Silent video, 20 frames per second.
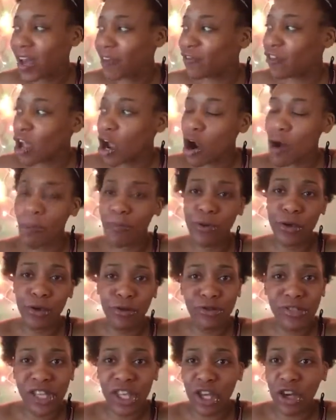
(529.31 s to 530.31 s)
if they're
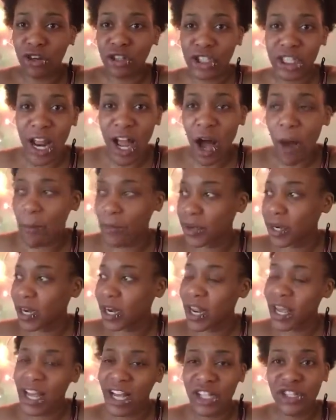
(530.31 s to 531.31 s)
abusing your child,
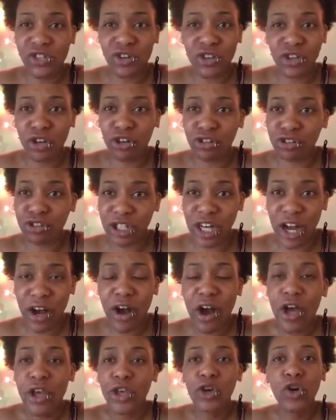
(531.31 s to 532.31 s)
putting hands on your
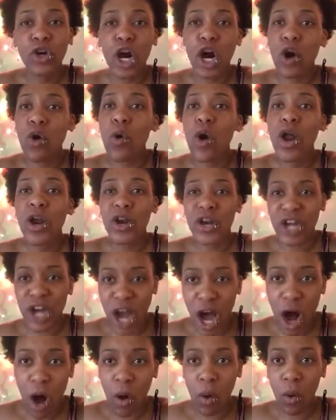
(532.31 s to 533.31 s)
child, you don't
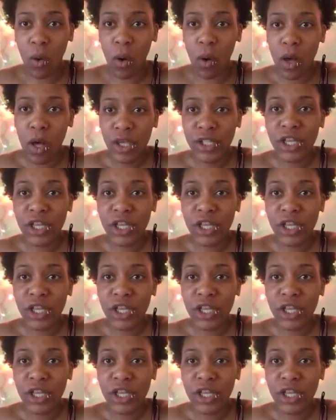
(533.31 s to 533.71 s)
know.